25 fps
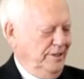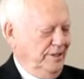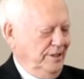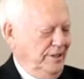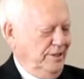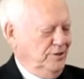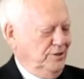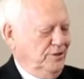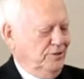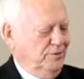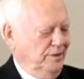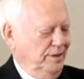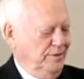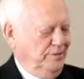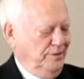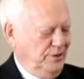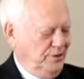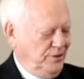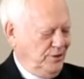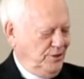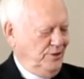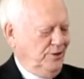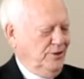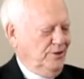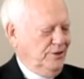and history of the
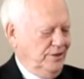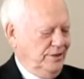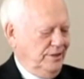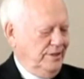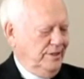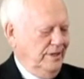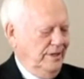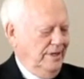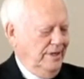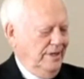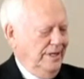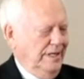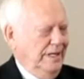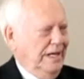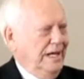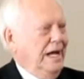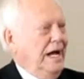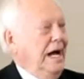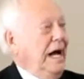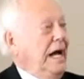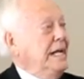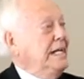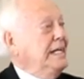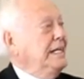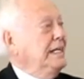church,
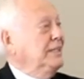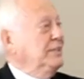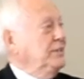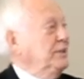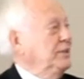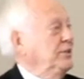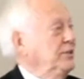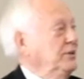I get the